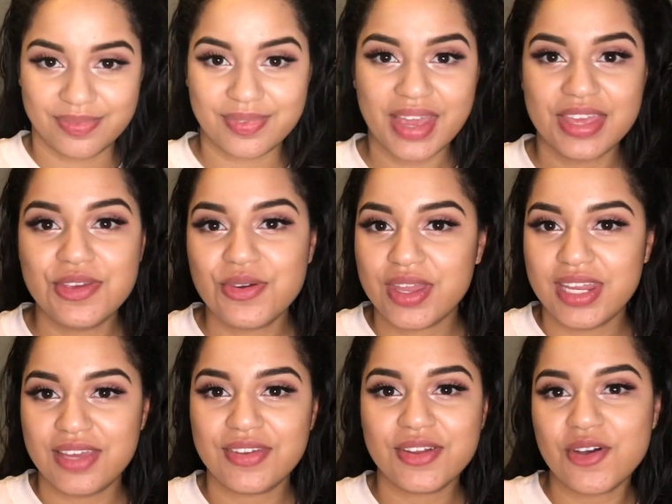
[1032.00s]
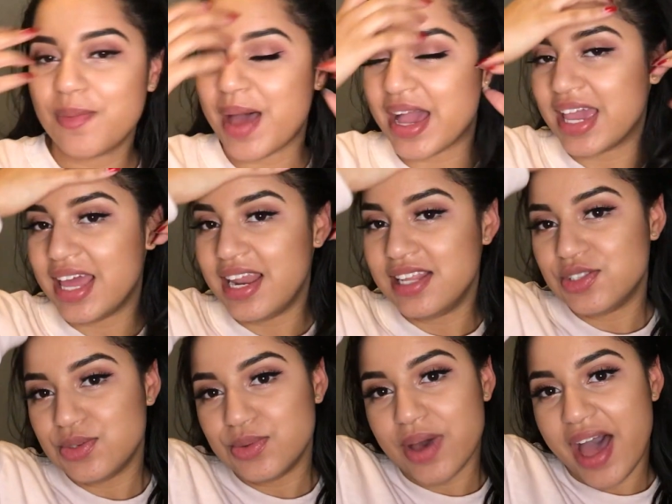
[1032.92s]
You can even go back in and
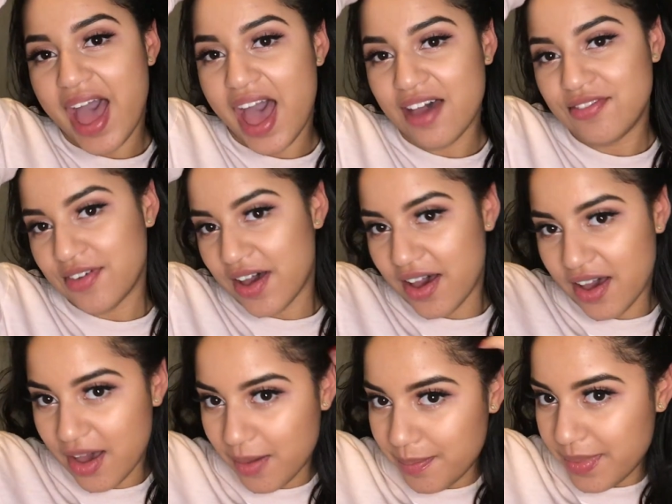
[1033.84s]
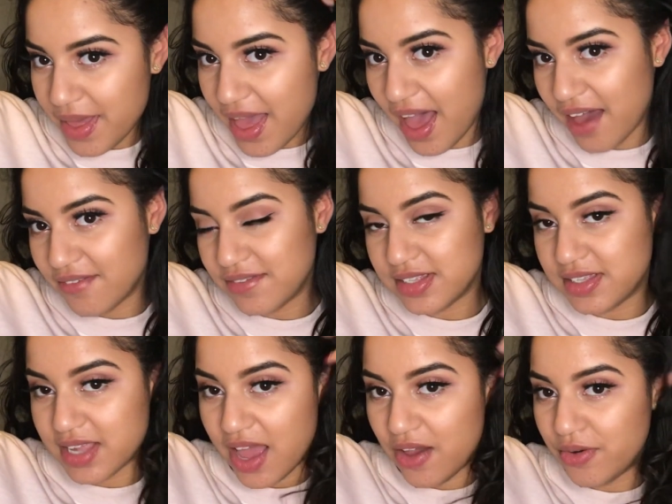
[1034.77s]
do a half up, half
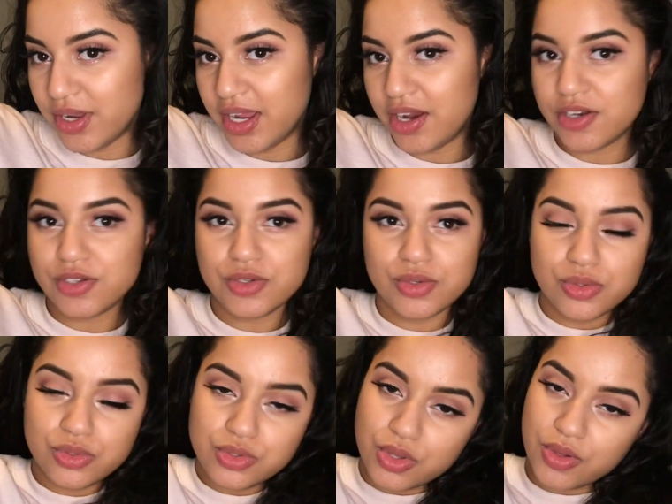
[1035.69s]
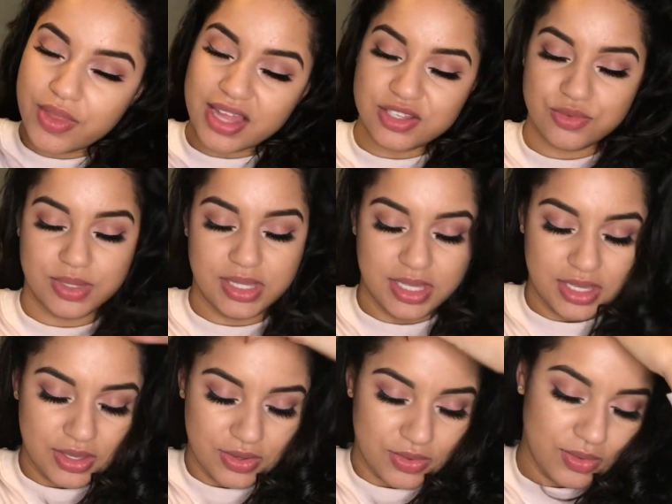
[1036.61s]
down hairdo, so that's really
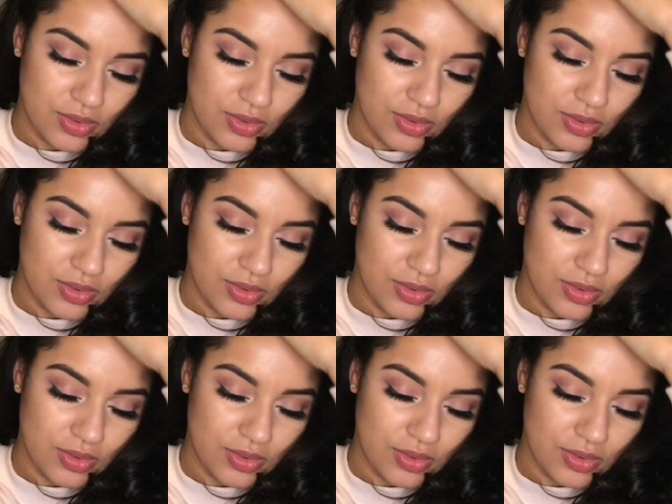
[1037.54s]
cute.